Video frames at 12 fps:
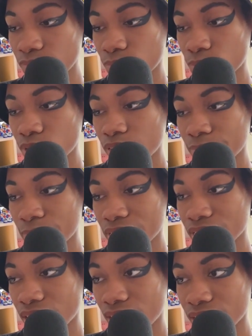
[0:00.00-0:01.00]
would have
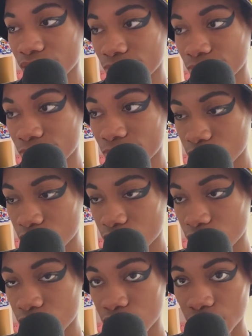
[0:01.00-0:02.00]
been Ayako.
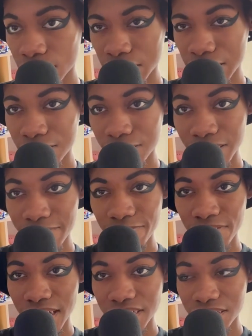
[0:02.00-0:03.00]
And then it, it
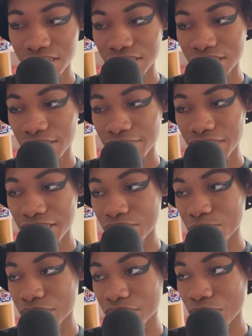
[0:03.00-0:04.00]
flashes and stuff. Not too
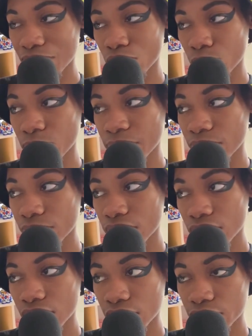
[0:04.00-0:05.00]
much to write home about.
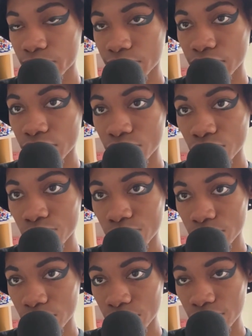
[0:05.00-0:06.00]
This was their
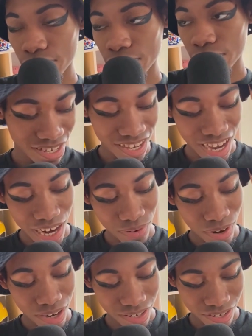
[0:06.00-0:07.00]
newer logo.
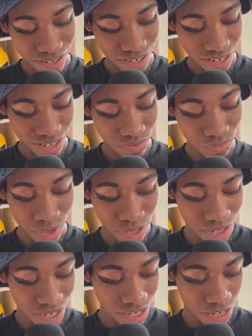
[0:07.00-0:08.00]
Ironically and
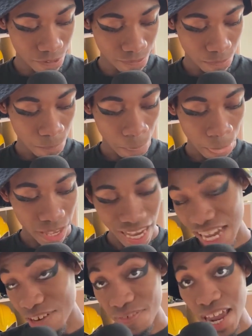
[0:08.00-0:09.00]
weirdly enough,
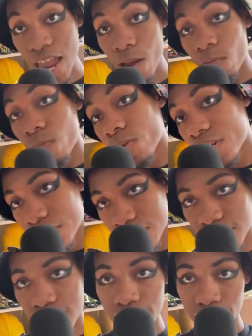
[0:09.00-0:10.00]
out of everything
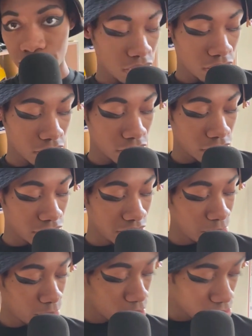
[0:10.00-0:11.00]
here, the
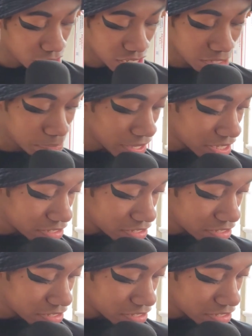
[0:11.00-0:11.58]
most expensive